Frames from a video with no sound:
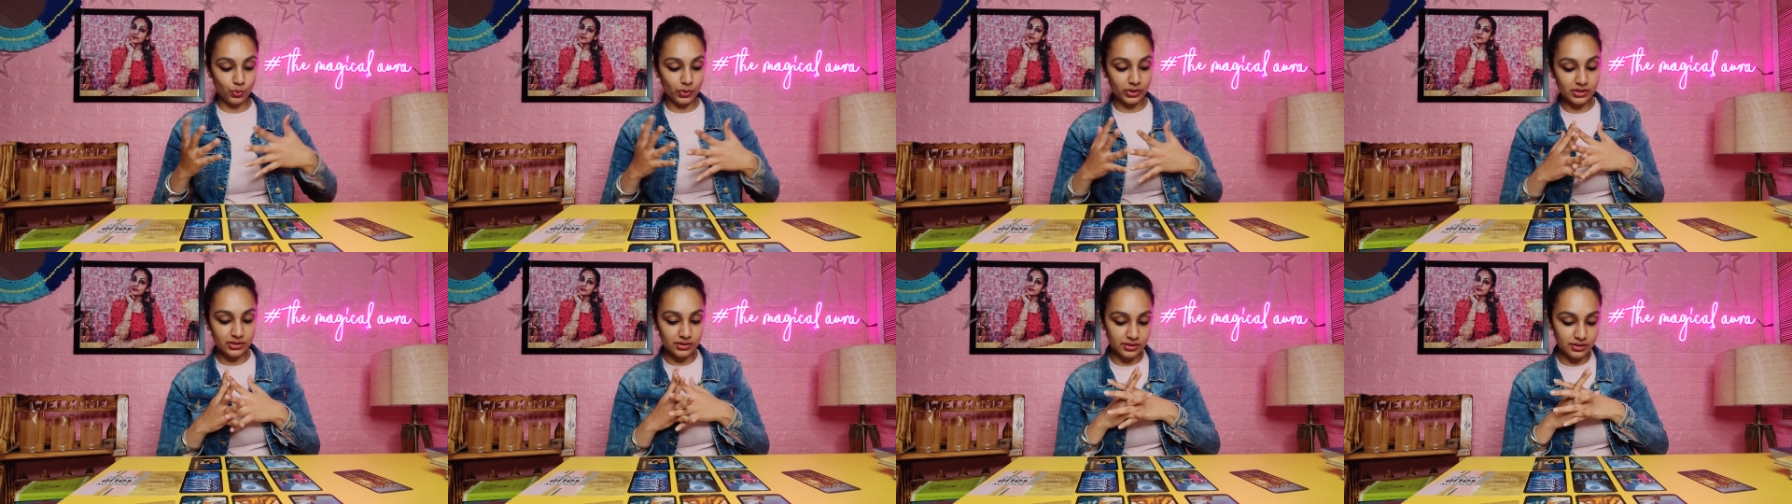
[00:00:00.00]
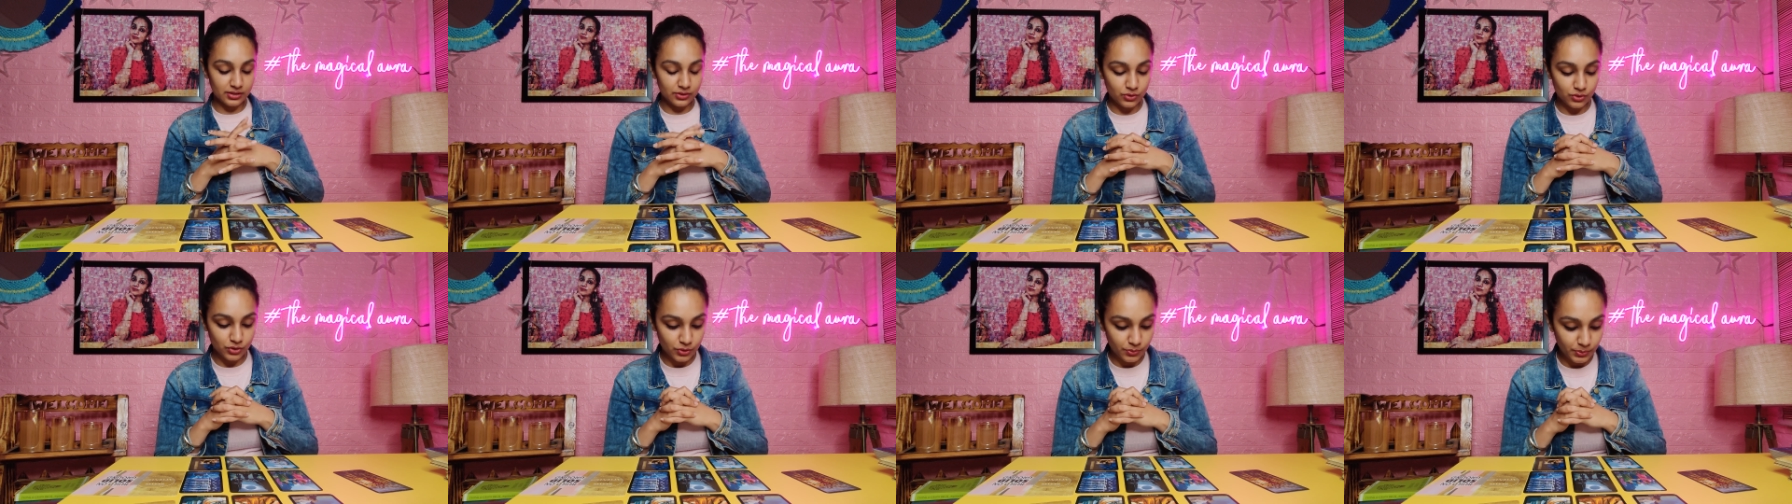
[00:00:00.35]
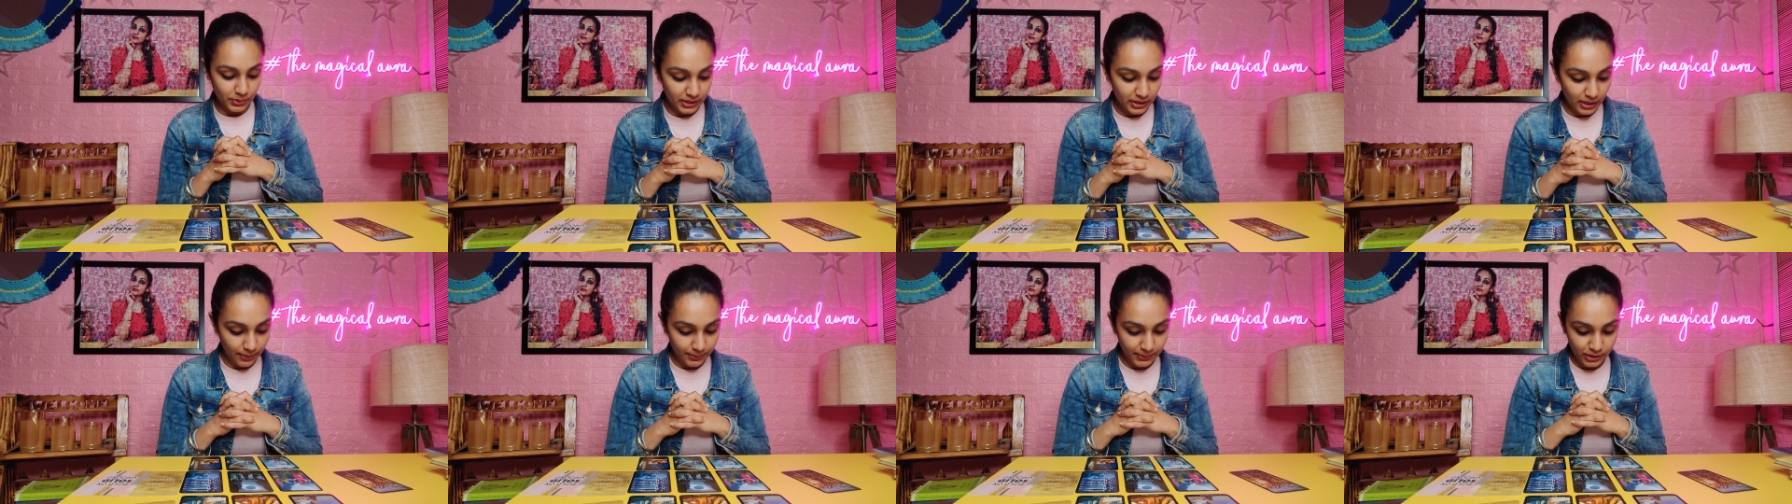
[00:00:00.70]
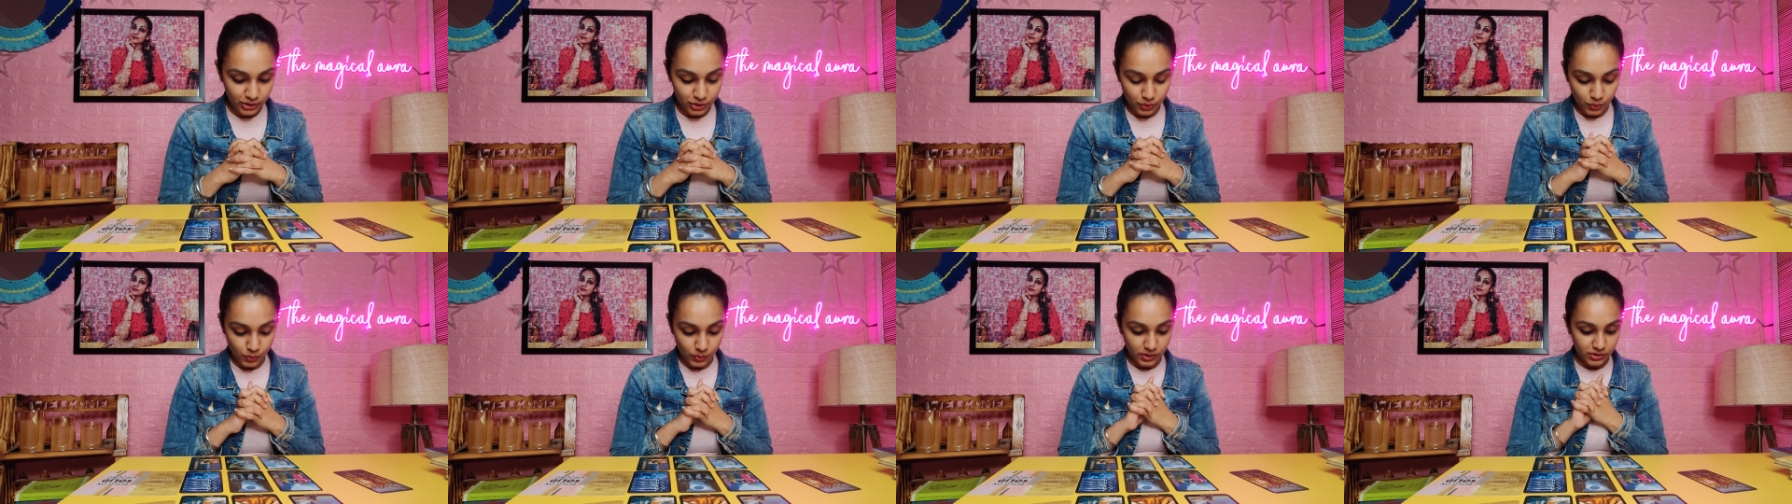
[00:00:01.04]
what could be
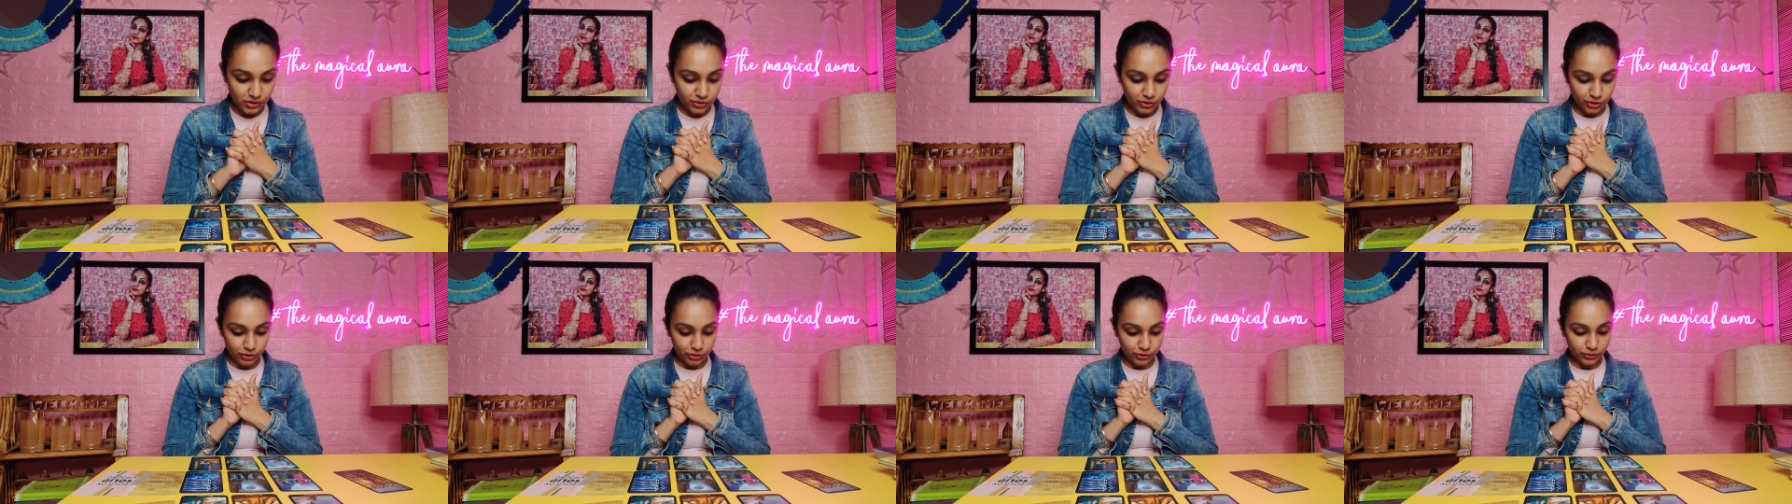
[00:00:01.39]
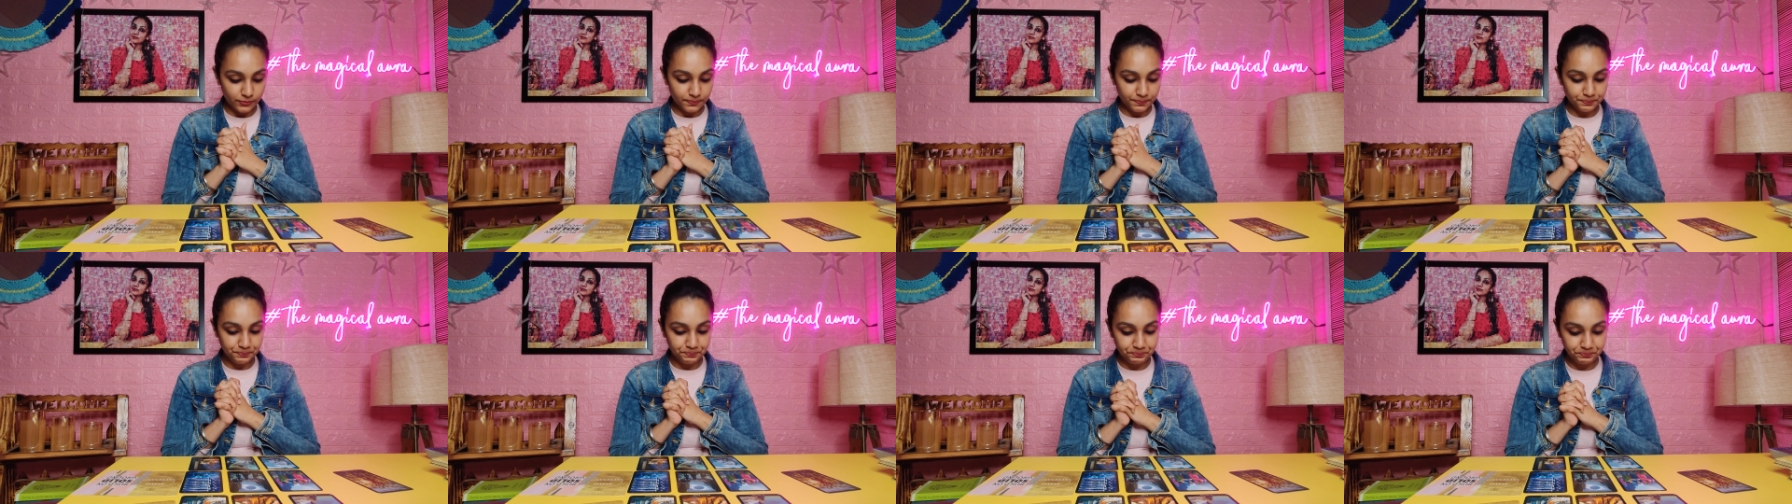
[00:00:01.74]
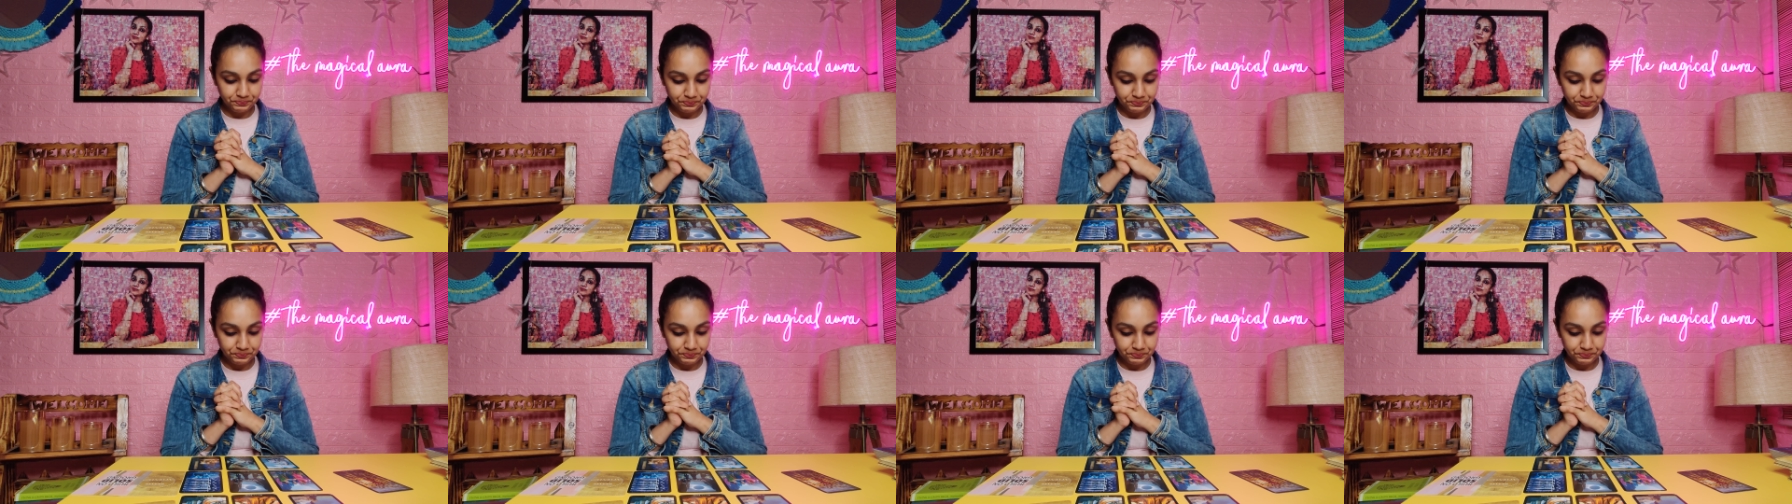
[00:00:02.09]
coming towards you.